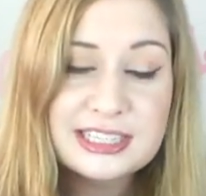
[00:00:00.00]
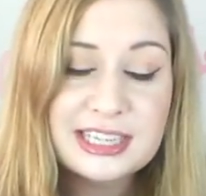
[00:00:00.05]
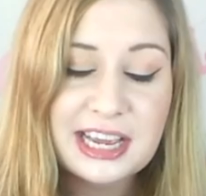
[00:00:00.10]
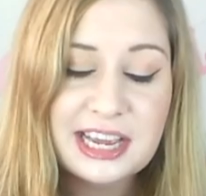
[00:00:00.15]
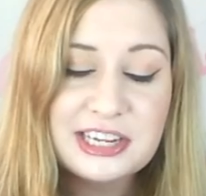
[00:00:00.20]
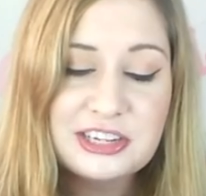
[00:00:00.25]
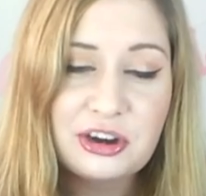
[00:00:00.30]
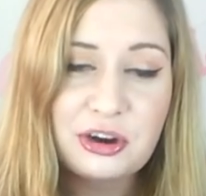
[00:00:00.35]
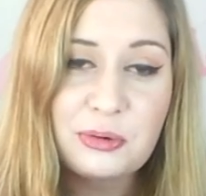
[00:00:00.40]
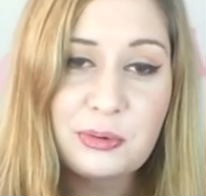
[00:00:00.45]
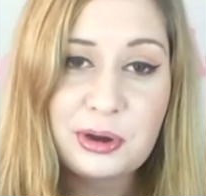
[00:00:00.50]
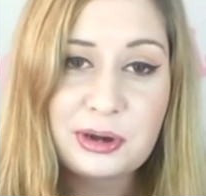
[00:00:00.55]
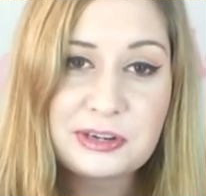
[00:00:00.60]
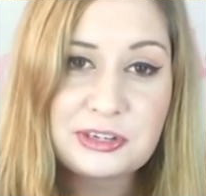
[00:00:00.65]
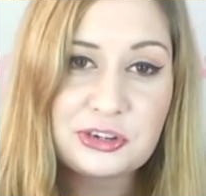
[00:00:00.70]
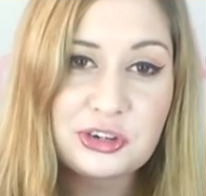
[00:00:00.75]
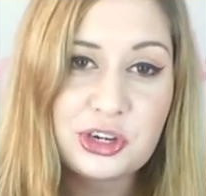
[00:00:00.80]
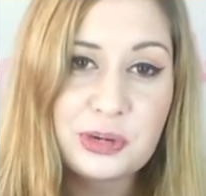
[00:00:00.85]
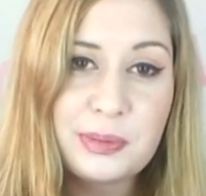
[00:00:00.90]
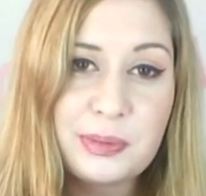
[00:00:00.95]
I don't want to
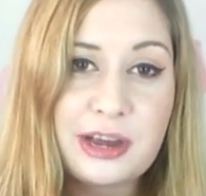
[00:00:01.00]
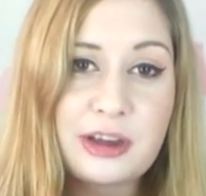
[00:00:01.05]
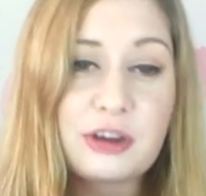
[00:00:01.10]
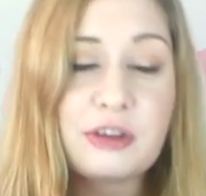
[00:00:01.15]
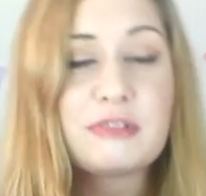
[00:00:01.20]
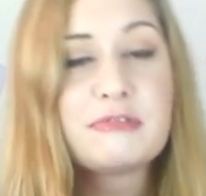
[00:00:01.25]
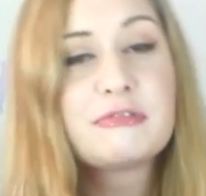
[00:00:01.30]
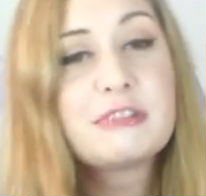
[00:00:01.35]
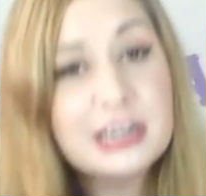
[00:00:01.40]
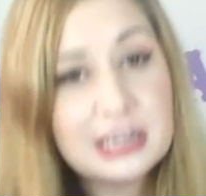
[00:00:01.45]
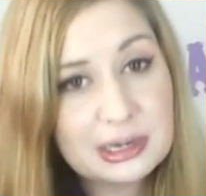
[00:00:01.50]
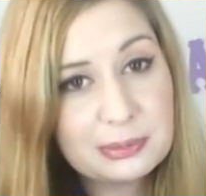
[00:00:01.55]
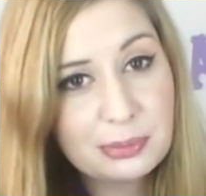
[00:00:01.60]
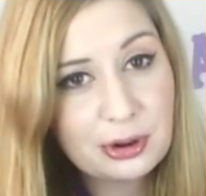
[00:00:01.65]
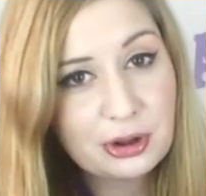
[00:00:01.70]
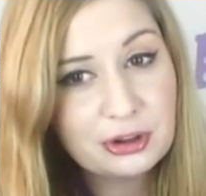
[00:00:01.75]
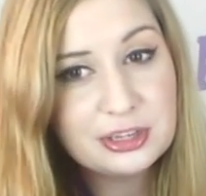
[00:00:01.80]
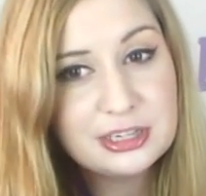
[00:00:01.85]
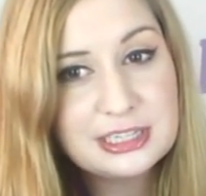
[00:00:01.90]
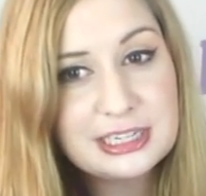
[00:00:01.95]
talk about Korean
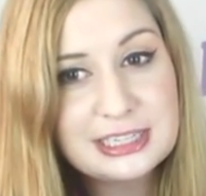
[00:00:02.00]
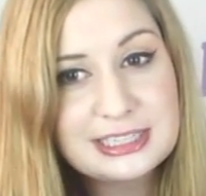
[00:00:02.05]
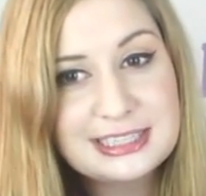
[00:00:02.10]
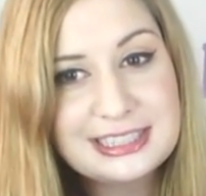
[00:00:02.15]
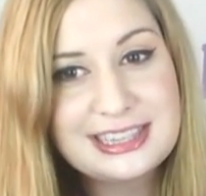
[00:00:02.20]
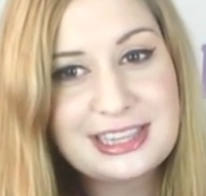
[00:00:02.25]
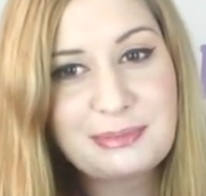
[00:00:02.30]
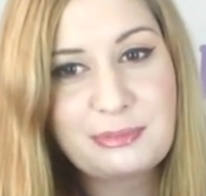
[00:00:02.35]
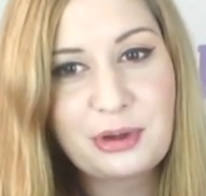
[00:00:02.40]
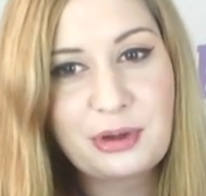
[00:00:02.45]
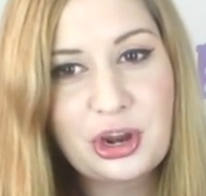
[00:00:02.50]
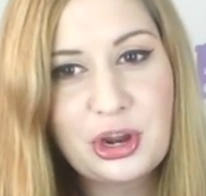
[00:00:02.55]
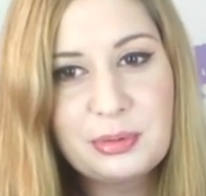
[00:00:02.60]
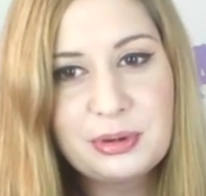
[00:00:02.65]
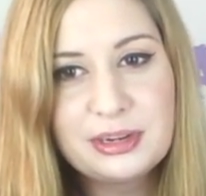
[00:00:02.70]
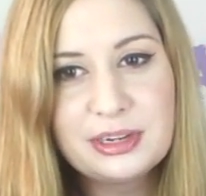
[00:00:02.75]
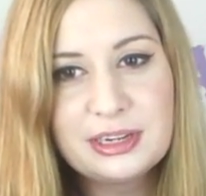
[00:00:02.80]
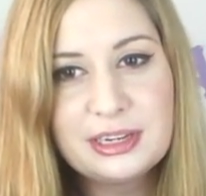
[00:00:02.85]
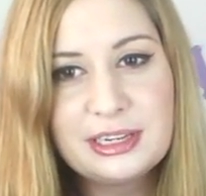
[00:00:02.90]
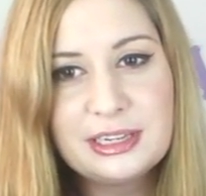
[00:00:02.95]
politics at the
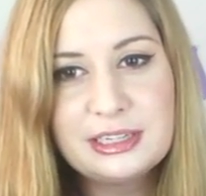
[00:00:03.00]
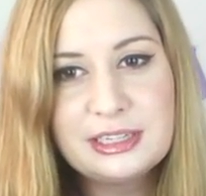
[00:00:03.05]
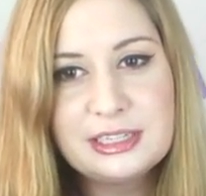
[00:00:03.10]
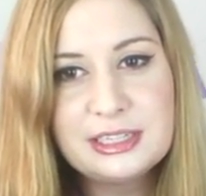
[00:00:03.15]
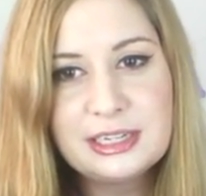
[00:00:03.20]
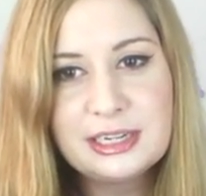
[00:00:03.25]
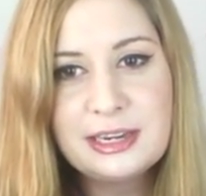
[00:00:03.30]
moment.